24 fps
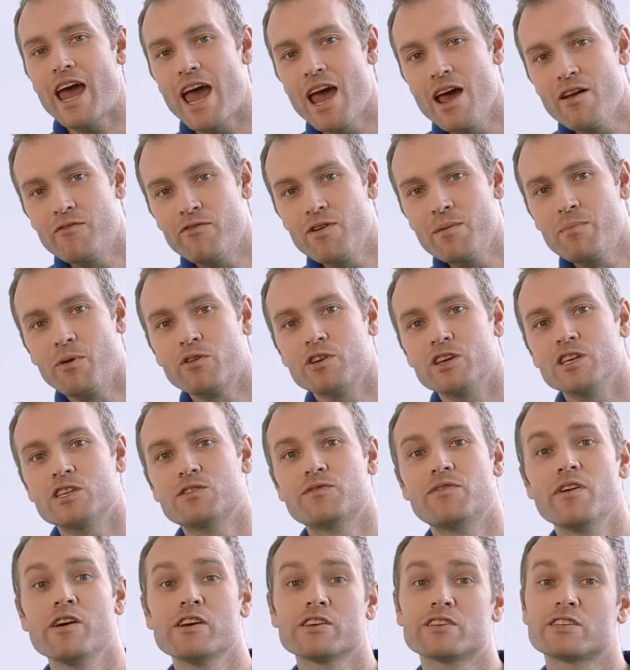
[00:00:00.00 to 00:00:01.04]

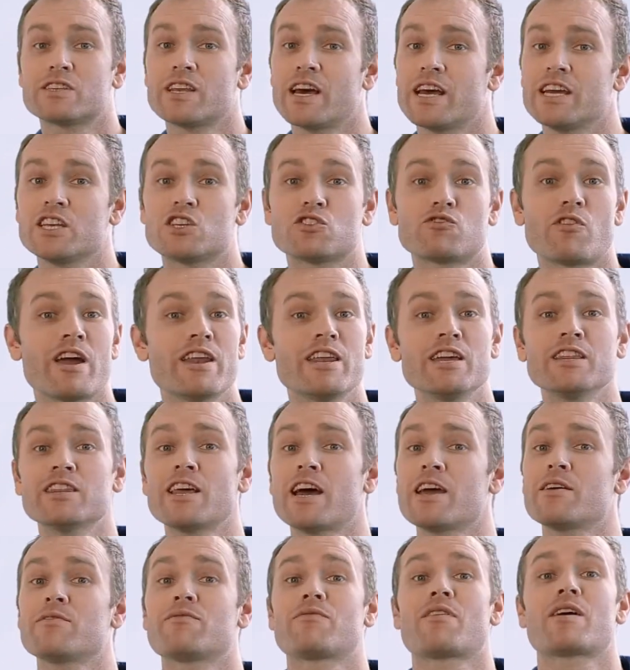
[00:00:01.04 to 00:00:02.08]
everybody's first aid training
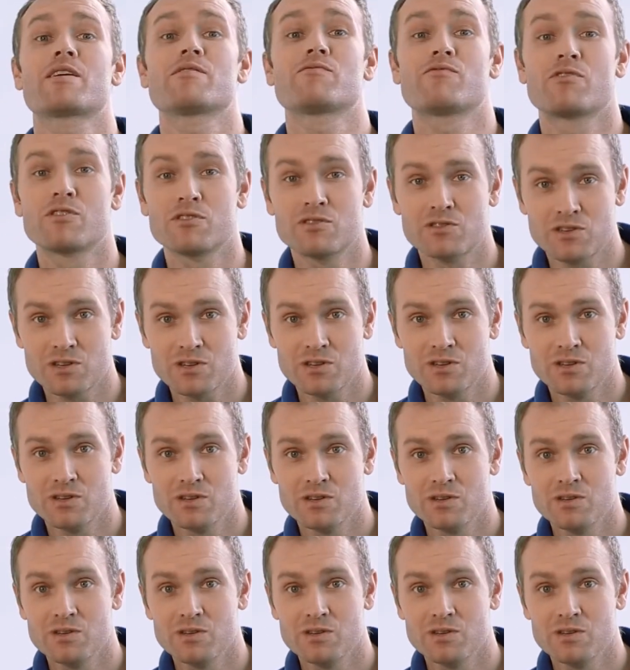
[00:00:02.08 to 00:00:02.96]
day favourites,